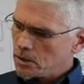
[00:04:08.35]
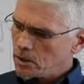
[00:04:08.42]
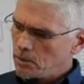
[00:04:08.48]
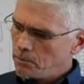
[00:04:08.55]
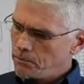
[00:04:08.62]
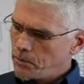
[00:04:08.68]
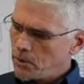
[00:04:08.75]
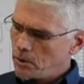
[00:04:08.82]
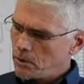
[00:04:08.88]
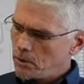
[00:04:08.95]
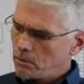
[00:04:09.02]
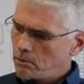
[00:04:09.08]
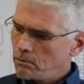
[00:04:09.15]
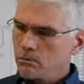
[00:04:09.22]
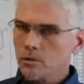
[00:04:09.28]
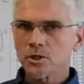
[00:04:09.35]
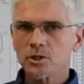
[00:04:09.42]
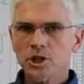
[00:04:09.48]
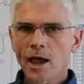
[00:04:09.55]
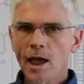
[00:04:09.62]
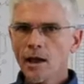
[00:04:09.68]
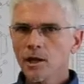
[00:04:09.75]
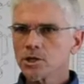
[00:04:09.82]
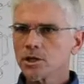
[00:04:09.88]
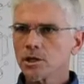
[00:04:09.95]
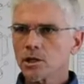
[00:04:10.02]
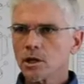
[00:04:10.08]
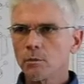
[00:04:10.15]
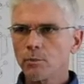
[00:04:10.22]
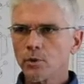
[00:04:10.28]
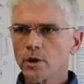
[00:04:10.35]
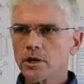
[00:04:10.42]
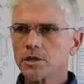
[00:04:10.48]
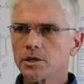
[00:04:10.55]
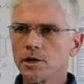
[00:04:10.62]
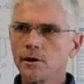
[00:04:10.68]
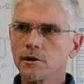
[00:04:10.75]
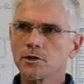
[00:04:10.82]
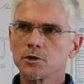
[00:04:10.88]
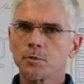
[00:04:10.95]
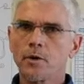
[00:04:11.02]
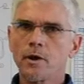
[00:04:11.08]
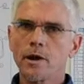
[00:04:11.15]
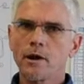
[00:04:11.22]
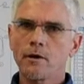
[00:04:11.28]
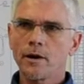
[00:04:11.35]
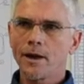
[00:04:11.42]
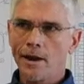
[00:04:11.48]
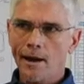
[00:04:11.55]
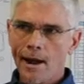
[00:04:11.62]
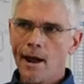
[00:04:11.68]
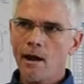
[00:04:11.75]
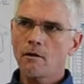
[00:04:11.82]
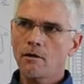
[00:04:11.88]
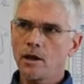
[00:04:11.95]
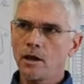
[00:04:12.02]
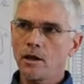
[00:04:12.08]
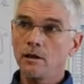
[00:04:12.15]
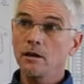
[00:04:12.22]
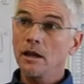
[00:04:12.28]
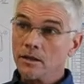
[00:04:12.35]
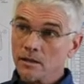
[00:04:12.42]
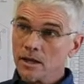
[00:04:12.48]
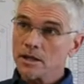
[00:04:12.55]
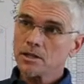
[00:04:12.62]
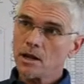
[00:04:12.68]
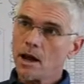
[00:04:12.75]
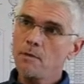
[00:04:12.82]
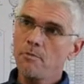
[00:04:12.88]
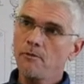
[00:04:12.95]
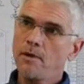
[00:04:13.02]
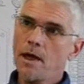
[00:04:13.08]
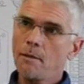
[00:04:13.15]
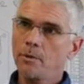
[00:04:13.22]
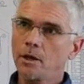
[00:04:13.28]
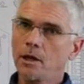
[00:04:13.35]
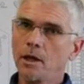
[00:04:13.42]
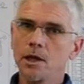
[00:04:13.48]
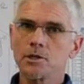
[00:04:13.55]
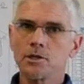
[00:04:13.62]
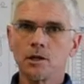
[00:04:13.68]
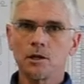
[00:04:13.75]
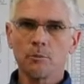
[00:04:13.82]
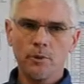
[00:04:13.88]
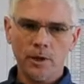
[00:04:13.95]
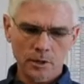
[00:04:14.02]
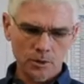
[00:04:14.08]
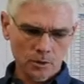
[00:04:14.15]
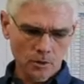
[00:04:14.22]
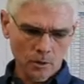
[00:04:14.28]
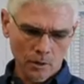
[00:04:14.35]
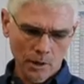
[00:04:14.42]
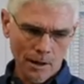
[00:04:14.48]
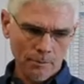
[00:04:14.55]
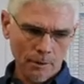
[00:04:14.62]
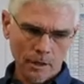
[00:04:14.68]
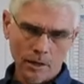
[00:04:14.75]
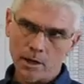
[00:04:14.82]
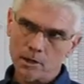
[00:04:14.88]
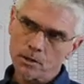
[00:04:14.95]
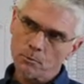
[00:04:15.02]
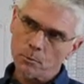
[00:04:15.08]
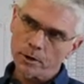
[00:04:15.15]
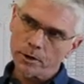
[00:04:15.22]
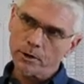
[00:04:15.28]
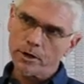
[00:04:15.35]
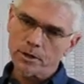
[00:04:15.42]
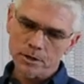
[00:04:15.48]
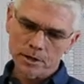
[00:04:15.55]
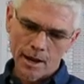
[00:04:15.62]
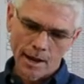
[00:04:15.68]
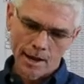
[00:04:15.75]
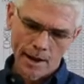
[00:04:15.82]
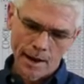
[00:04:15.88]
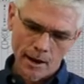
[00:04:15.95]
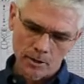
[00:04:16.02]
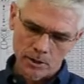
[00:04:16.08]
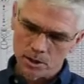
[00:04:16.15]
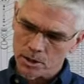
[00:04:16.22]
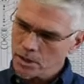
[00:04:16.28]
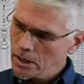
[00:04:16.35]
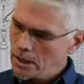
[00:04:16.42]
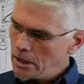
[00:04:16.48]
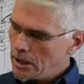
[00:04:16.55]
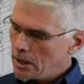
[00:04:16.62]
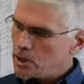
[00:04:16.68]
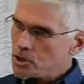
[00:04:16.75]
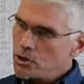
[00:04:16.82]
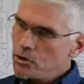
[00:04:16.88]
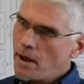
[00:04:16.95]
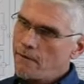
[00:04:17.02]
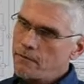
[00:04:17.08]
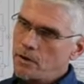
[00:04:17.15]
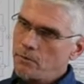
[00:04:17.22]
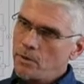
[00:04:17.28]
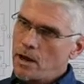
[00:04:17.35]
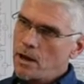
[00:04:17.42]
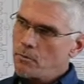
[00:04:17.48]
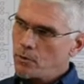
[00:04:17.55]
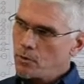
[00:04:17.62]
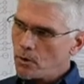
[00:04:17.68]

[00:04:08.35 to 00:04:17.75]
The challenge in a compressed air sprayer in this type of application, in a pest control application where you're inside houses, is you have to be able to